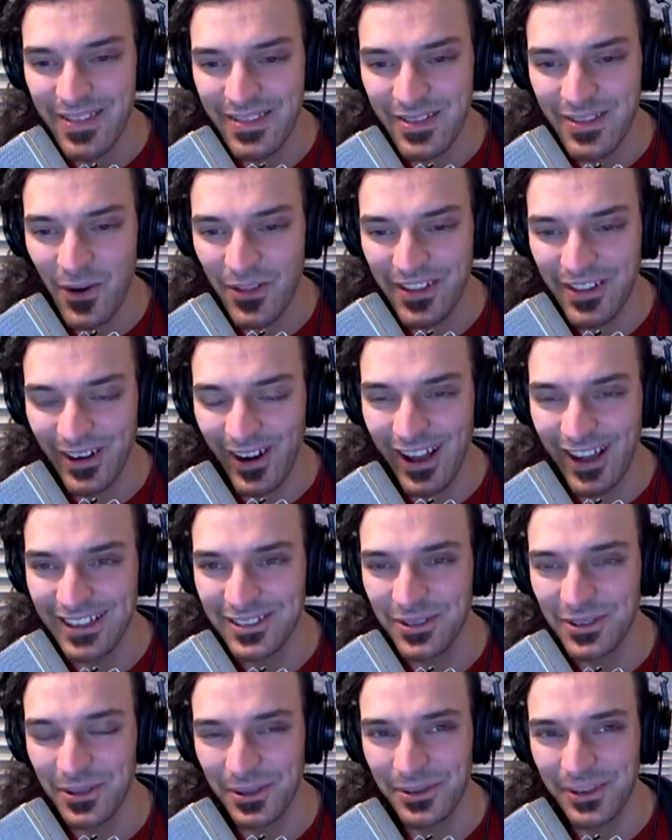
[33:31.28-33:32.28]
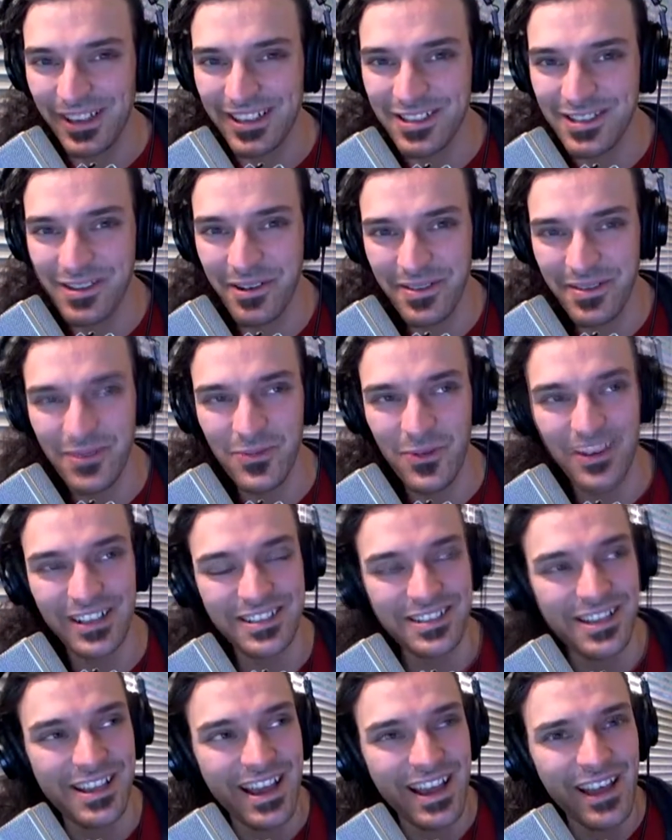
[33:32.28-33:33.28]
On their encore, when I saw them
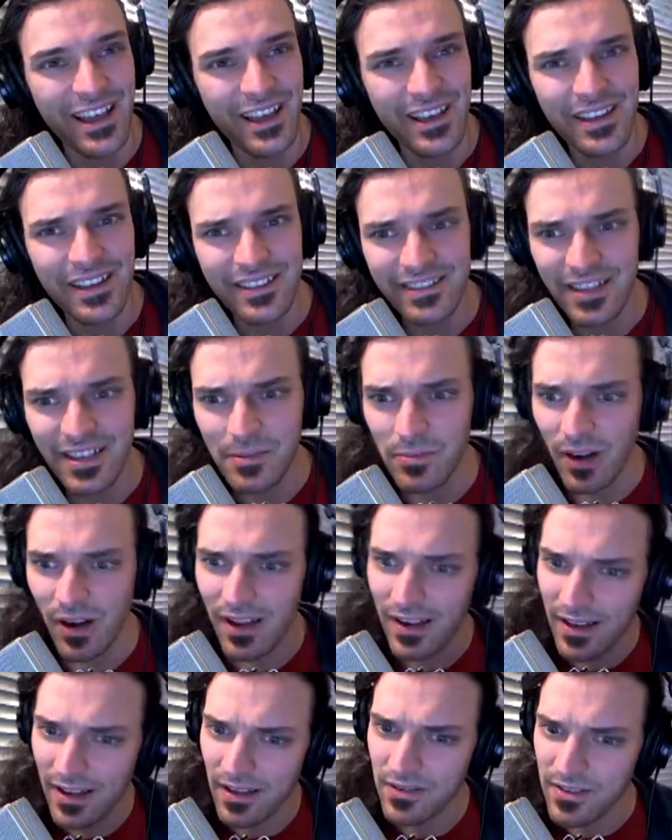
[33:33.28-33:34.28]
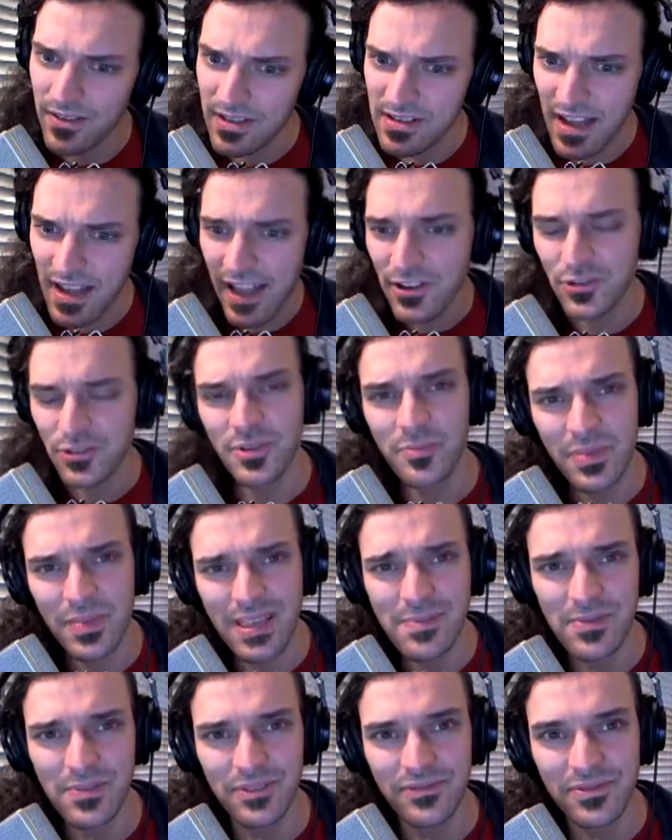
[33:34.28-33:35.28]
once, they brought out these extra
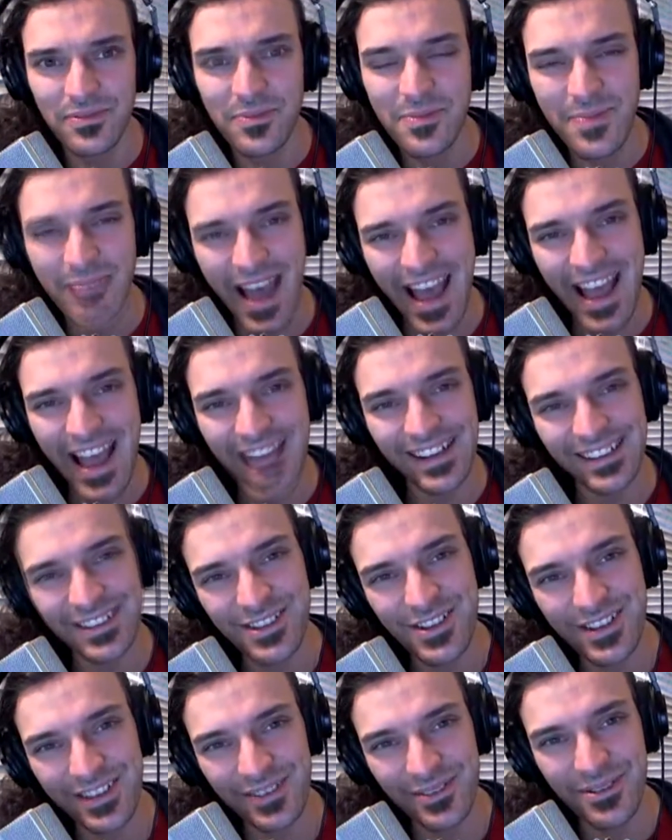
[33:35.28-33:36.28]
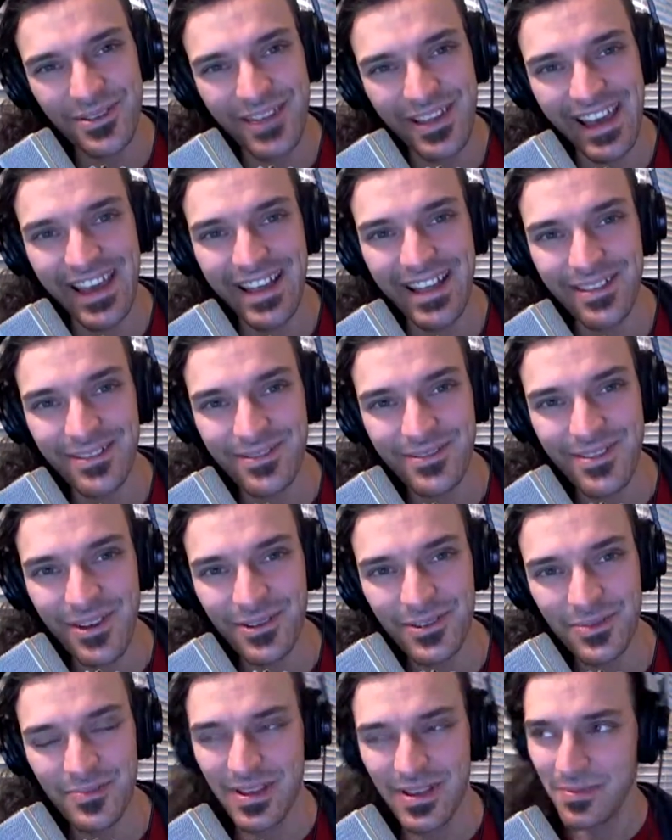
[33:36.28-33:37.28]
people from the back. I was like, who the hell are
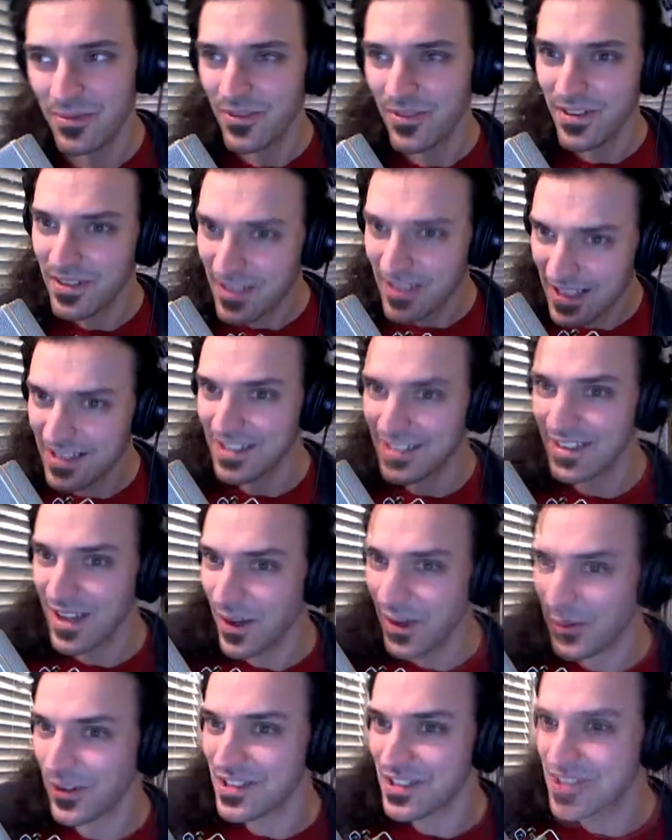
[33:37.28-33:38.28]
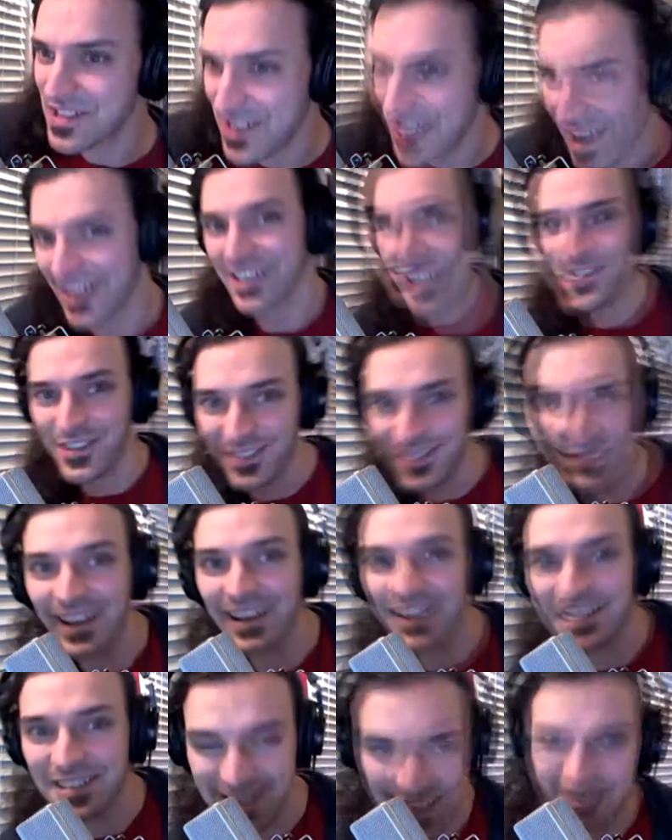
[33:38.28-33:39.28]
those people that get to go on stage and
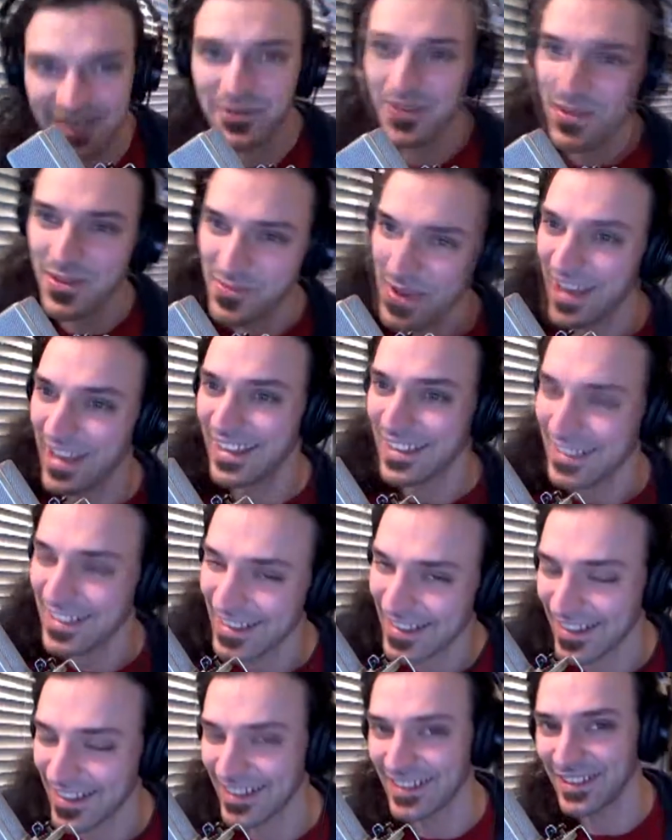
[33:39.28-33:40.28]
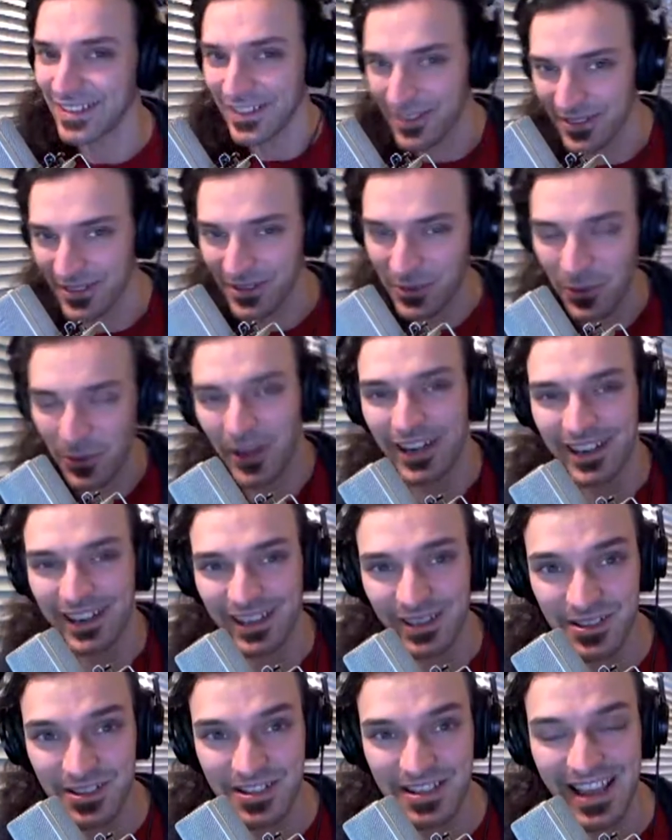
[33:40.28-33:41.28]
like sing with the band and the on the
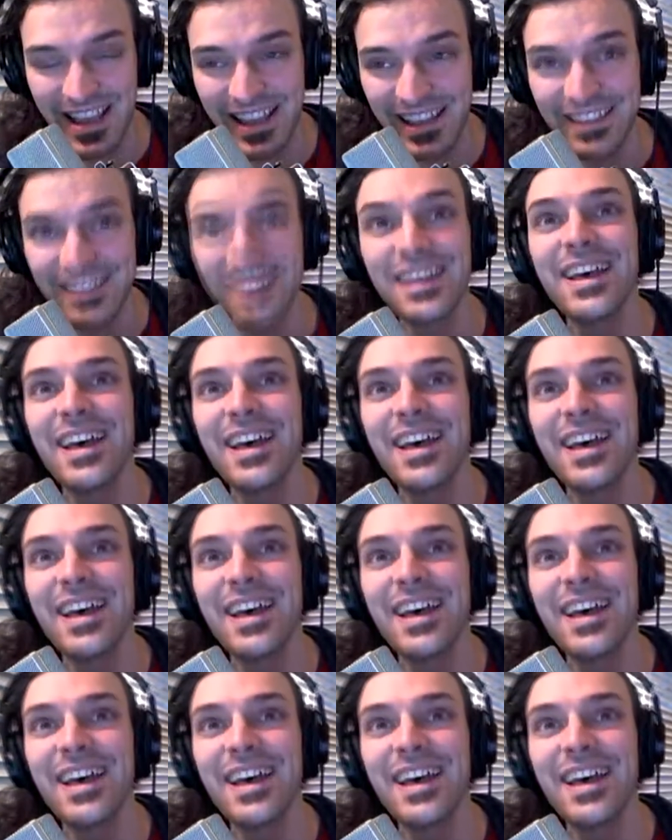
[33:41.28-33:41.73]
choir stand?